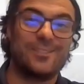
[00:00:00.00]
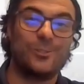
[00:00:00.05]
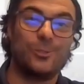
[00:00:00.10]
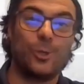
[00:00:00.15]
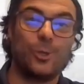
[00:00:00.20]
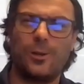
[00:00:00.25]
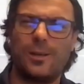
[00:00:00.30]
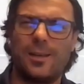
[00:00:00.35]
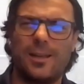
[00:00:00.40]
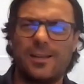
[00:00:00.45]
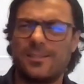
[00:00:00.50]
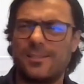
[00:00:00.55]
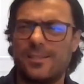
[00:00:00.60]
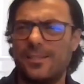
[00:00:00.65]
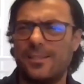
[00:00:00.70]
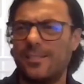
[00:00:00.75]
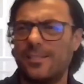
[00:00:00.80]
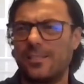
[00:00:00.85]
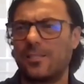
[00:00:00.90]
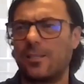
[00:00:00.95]
dollars.
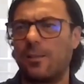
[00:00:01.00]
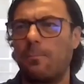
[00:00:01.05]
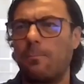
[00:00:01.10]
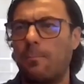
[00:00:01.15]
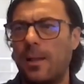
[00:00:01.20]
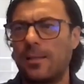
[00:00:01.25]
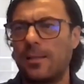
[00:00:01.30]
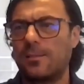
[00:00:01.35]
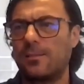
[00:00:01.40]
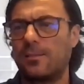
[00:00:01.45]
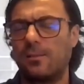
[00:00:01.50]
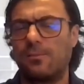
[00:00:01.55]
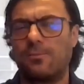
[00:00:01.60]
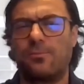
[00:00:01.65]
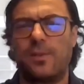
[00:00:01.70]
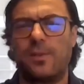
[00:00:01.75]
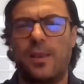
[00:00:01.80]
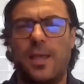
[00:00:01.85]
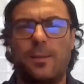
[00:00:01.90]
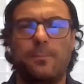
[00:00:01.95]
This is a
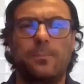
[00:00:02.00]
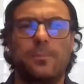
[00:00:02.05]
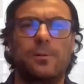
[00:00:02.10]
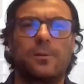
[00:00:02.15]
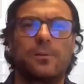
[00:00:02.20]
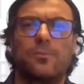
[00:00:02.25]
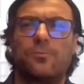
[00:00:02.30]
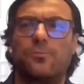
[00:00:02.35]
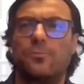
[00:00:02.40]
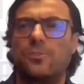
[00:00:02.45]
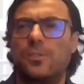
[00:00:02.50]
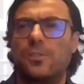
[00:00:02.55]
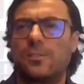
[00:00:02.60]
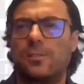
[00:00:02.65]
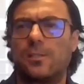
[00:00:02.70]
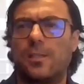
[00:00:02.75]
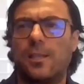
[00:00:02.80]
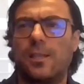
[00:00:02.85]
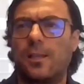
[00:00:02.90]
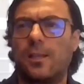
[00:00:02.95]
massive number if you
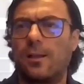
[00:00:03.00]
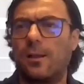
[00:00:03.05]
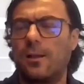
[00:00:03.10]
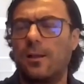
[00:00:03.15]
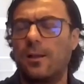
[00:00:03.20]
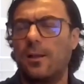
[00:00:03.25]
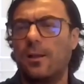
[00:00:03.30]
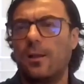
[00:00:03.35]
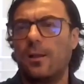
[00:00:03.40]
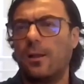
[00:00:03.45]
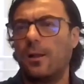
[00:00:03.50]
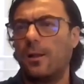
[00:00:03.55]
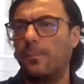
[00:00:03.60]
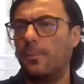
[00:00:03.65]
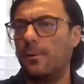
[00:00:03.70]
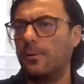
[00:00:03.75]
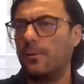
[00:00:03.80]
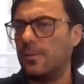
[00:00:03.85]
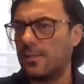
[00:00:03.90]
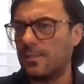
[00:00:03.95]
just think
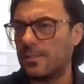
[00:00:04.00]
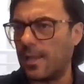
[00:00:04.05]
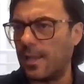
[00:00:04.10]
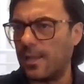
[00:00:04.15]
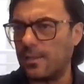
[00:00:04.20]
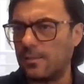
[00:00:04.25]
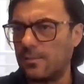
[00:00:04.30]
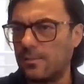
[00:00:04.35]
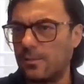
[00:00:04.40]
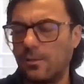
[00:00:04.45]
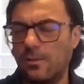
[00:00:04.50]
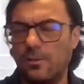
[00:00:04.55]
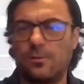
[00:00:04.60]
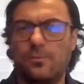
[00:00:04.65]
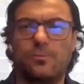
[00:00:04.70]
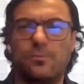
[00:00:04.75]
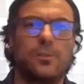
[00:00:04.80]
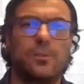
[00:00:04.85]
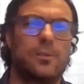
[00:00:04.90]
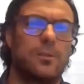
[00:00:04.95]
about the size
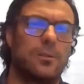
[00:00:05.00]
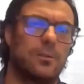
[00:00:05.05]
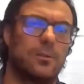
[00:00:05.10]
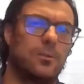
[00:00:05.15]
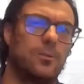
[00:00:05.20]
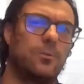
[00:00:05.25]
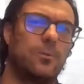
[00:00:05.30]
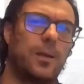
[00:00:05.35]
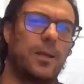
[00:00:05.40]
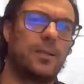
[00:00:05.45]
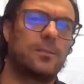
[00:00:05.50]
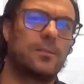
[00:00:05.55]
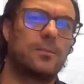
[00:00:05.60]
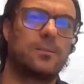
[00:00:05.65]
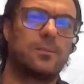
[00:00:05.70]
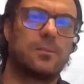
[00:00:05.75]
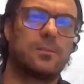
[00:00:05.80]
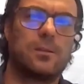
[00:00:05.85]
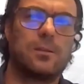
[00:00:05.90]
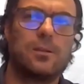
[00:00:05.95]
of the
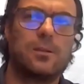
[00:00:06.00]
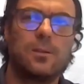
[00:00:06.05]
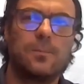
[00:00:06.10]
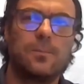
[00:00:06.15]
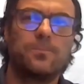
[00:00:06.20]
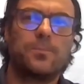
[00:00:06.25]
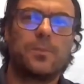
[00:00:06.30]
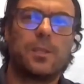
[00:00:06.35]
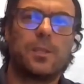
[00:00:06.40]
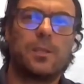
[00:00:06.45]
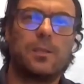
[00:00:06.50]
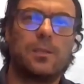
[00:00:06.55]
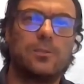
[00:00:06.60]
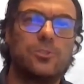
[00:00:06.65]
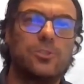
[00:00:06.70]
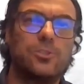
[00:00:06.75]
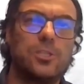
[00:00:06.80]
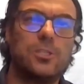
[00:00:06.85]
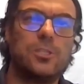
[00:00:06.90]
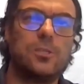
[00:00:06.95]
US
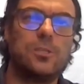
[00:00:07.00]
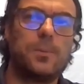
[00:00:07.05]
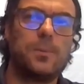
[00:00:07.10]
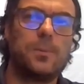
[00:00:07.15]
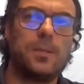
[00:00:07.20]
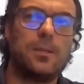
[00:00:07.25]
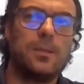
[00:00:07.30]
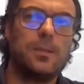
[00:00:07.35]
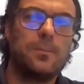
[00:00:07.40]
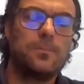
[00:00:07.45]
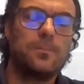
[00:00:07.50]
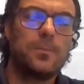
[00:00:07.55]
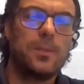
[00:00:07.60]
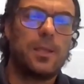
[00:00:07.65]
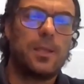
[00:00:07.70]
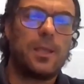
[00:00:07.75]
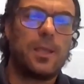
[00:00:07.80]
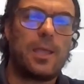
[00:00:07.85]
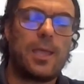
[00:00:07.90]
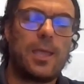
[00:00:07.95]
GDP.
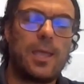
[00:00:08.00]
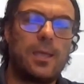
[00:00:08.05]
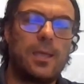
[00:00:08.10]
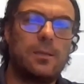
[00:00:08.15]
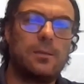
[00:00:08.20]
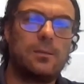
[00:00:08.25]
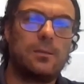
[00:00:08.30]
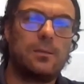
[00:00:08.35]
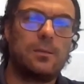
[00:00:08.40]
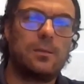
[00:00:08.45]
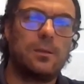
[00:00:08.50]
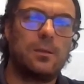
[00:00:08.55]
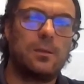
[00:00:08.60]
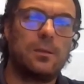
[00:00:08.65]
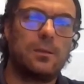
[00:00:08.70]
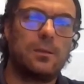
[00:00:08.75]
And